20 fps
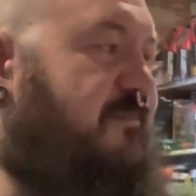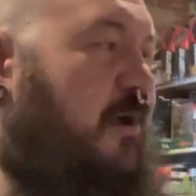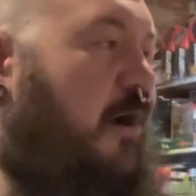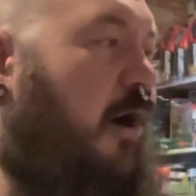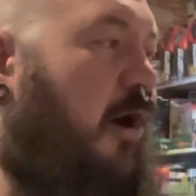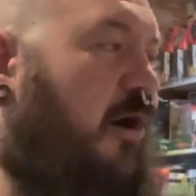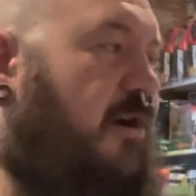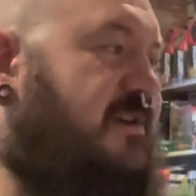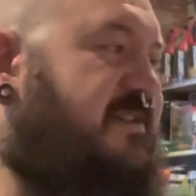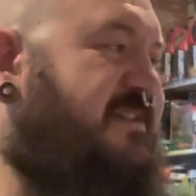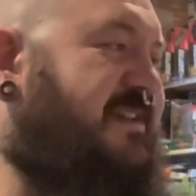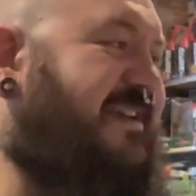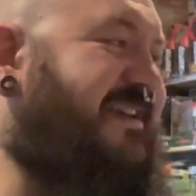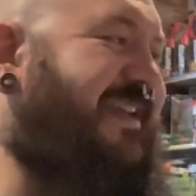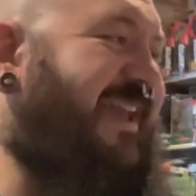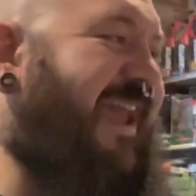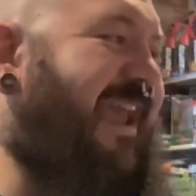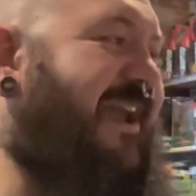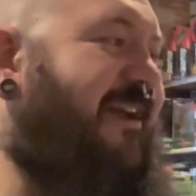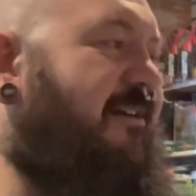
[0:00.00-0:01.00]

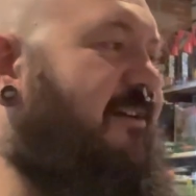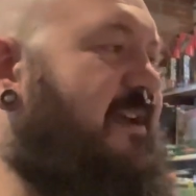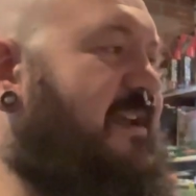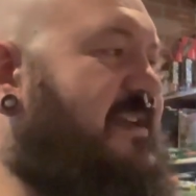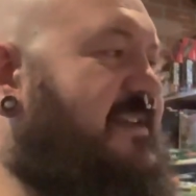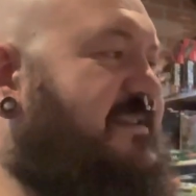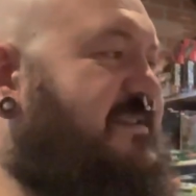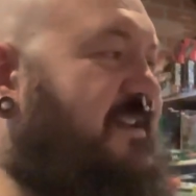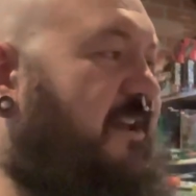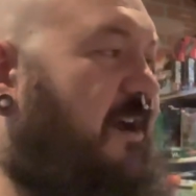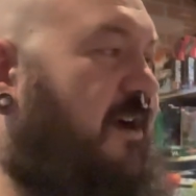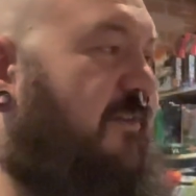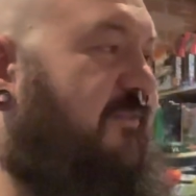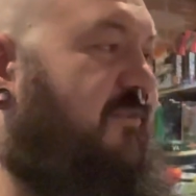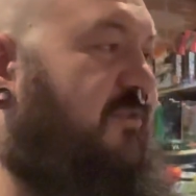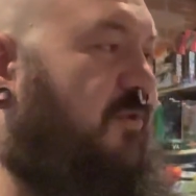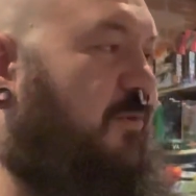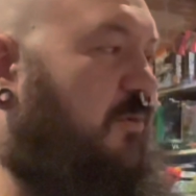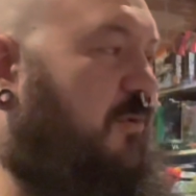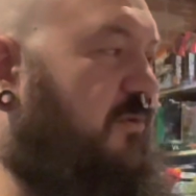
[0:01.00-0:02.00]
Arctic areas of
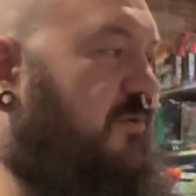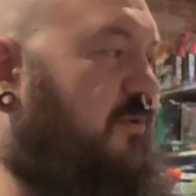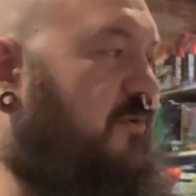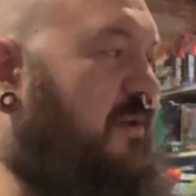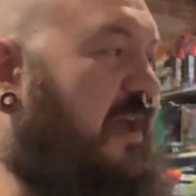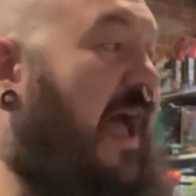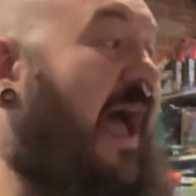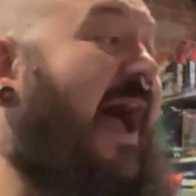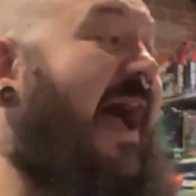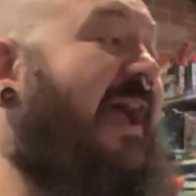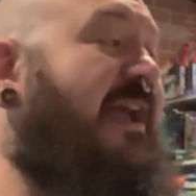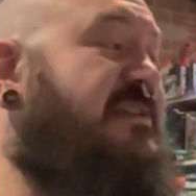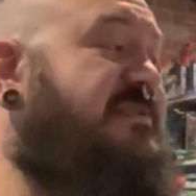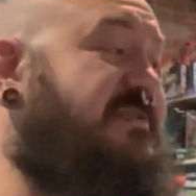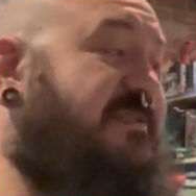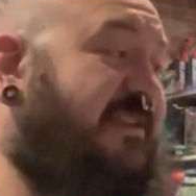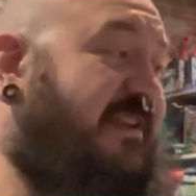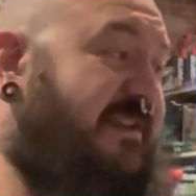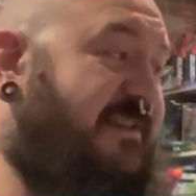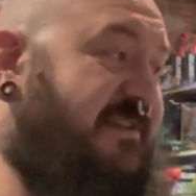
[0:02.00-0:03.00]
northern
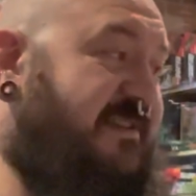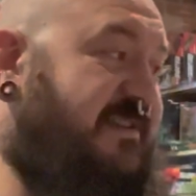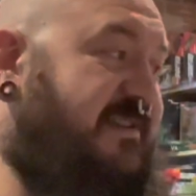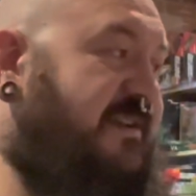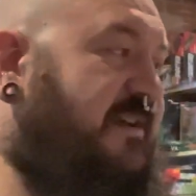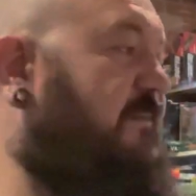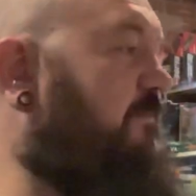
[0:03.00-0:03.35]
Iceland.